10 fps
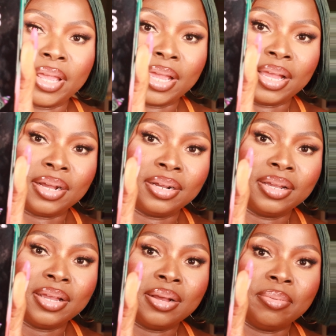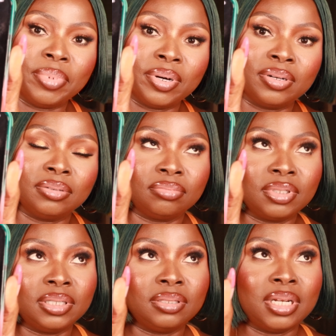there but
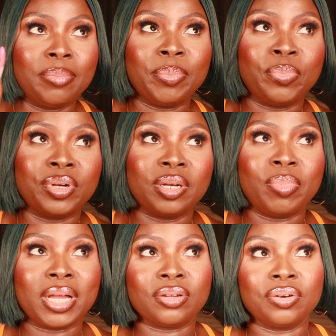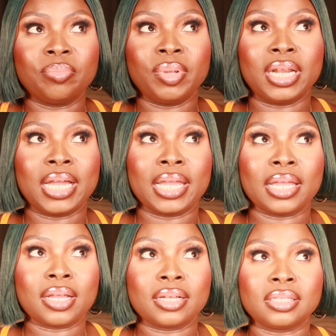let me put it by gonna be
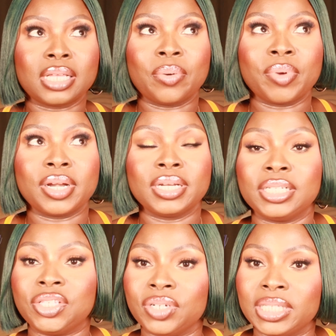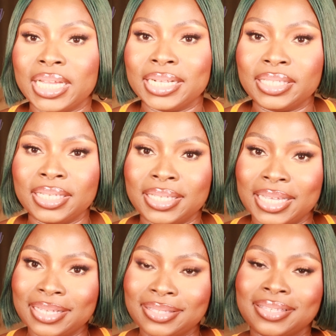like start wearing it 3:30.
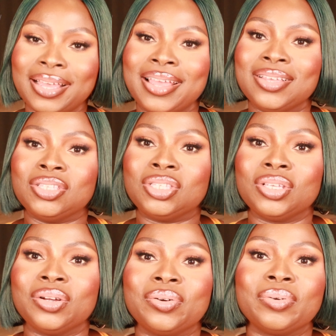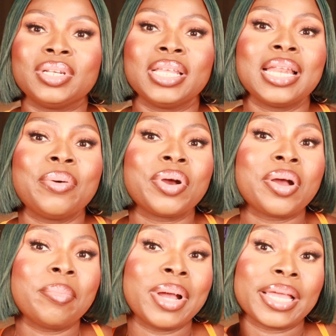yes so then I will
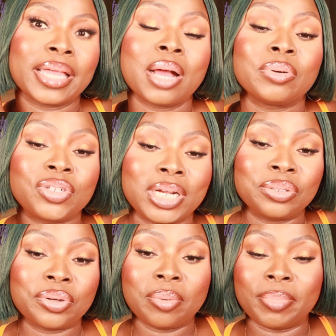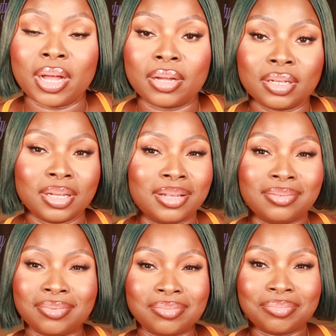come back again. I will try to come back.
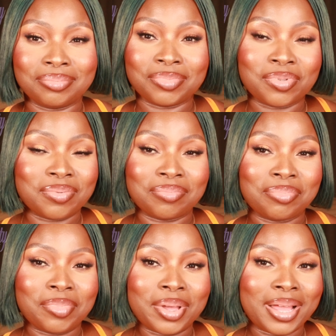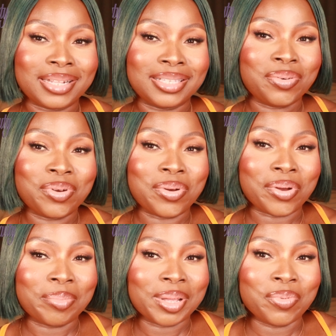I think we'll be
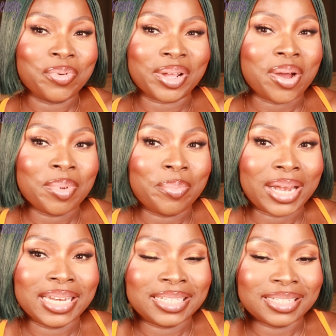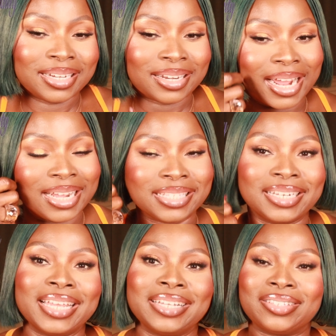coming we'll be coming back late in the
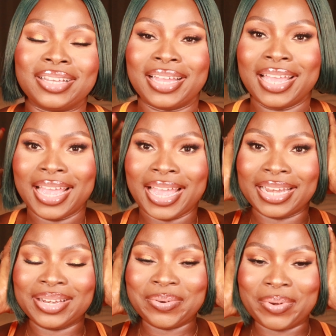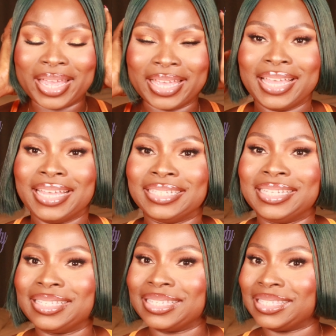night later. Anyway,
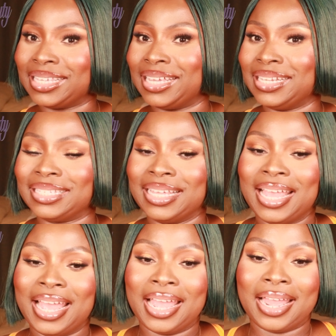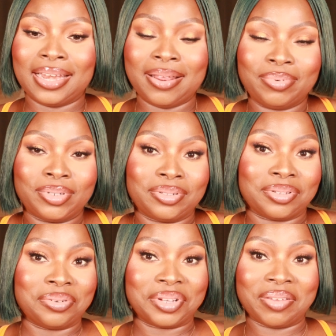this is it. And I'm
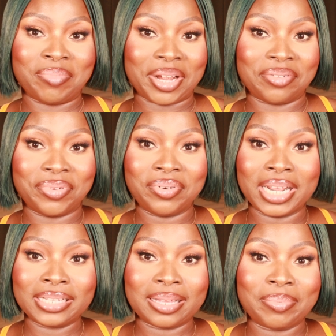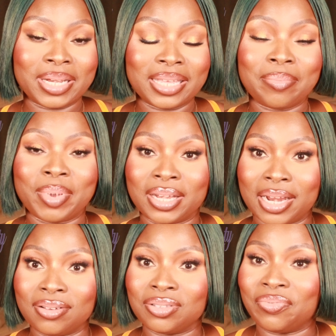just gonna give my review later, but but
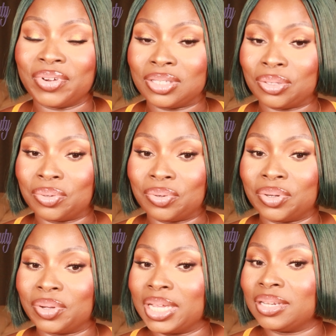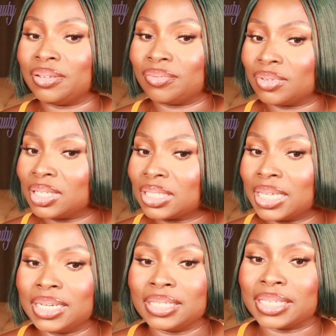now so far so good, okay? The, the
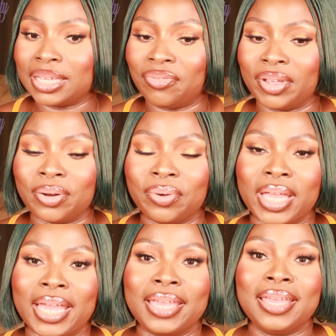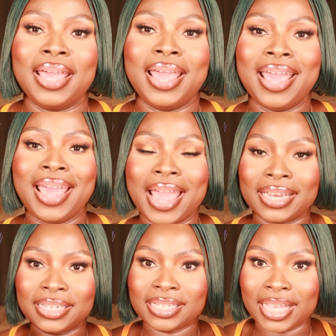skin is giving, okay?
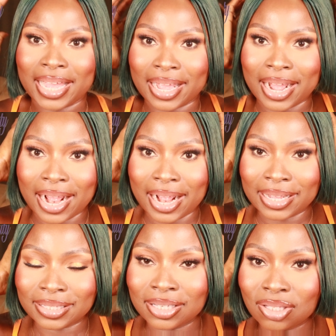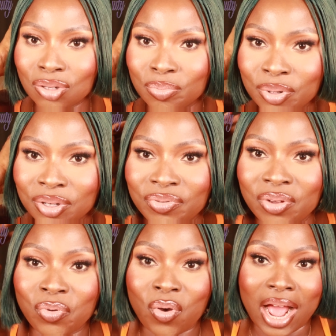And this hair, guys, is so
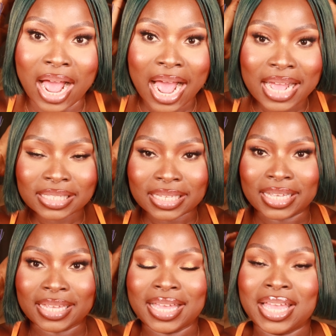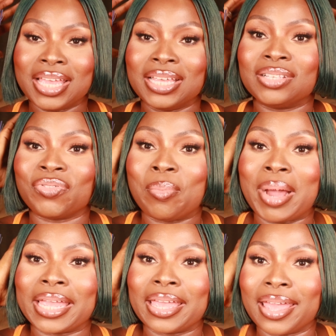beautiful. If you are asking, it's for
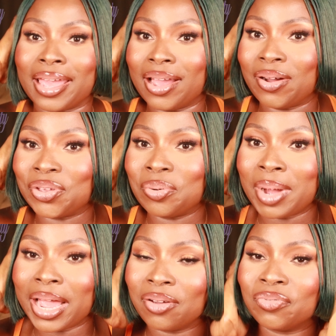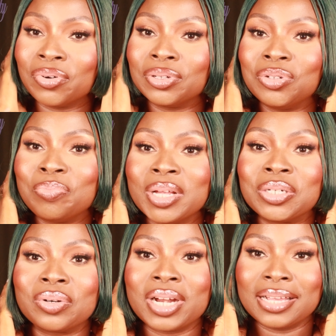my girl, Human Hair for You,
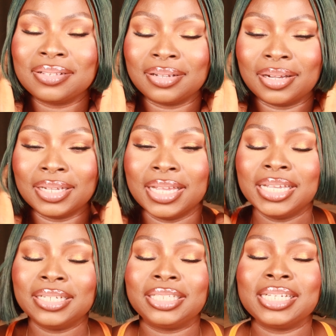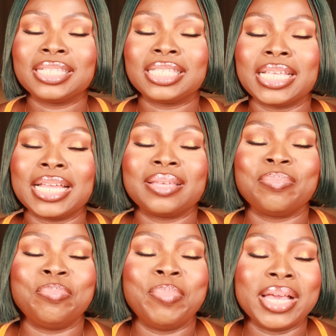patronize her. She said the
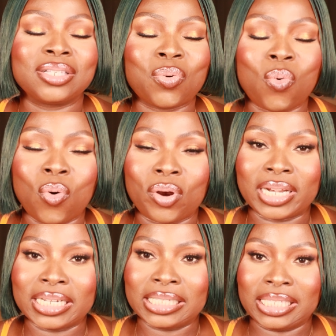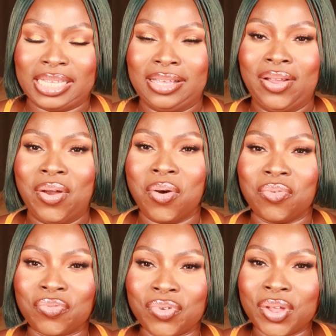best quality of